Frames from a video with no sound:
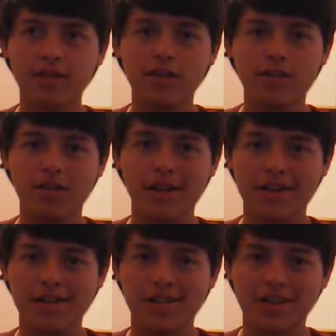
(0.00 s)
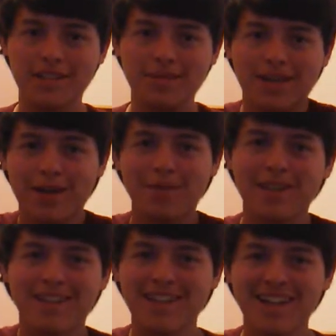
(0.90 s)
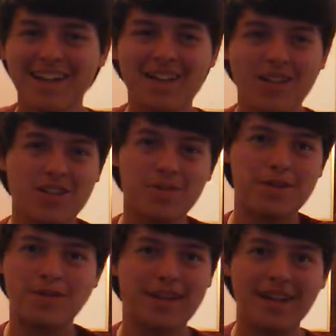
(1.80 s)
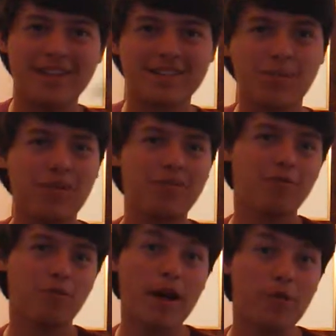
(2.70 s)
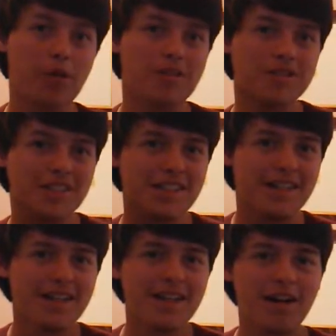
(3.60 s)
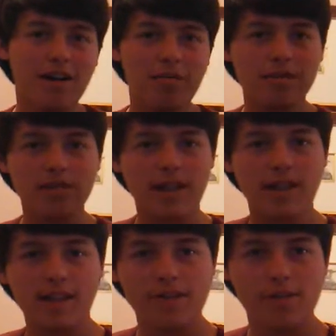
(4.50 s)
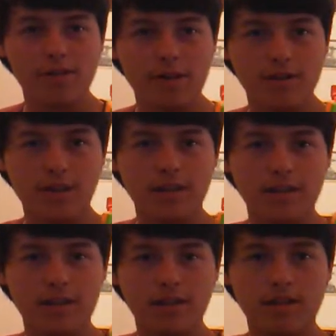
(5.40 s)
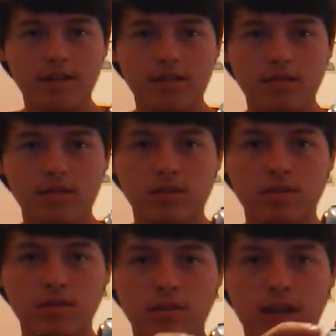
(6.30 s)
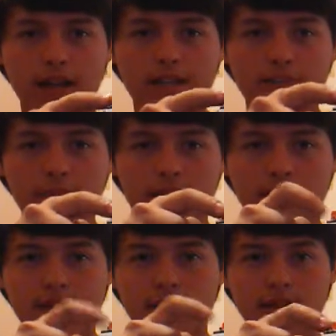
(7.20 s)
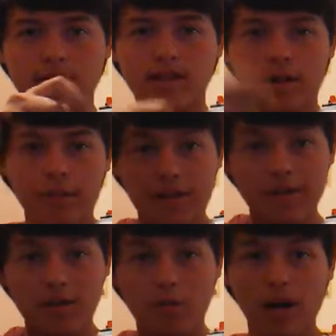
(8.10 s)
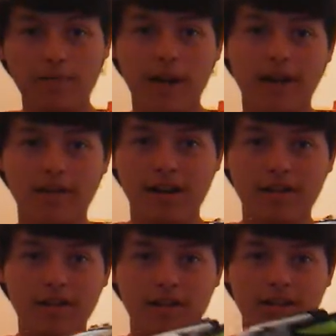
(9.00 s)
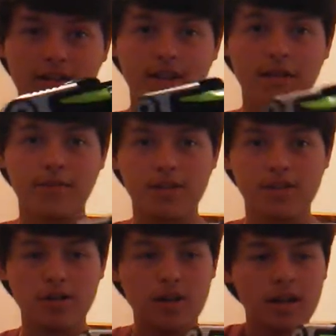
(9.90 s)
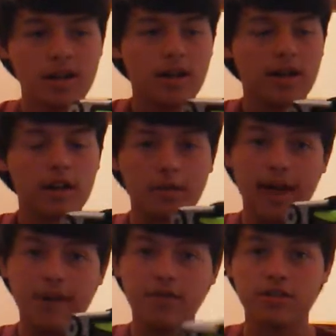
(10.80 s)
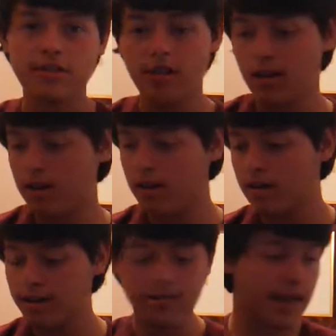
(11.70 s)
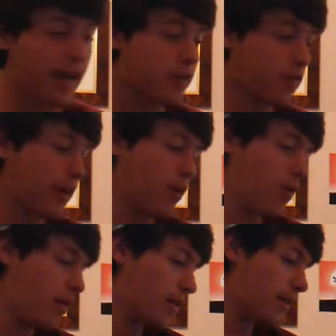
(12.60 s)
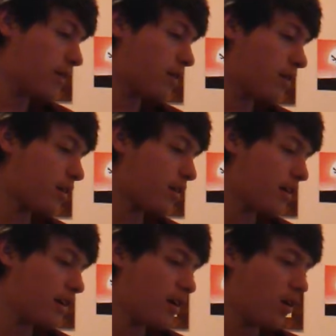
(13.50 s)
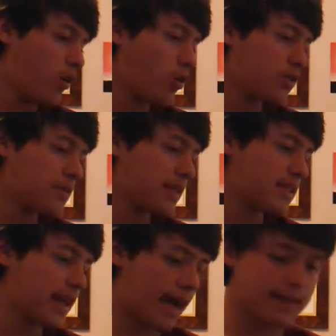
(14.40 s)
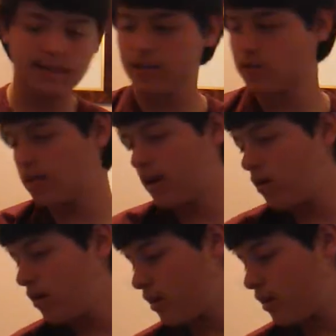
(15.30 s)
You could try to adjust, but you could just be doing something way worse. So yeah, that's your rear sight. Those two little lines back there. Good thing I'm having a white background on that picture. Here we have your tack rail, your ultimate tactics rail.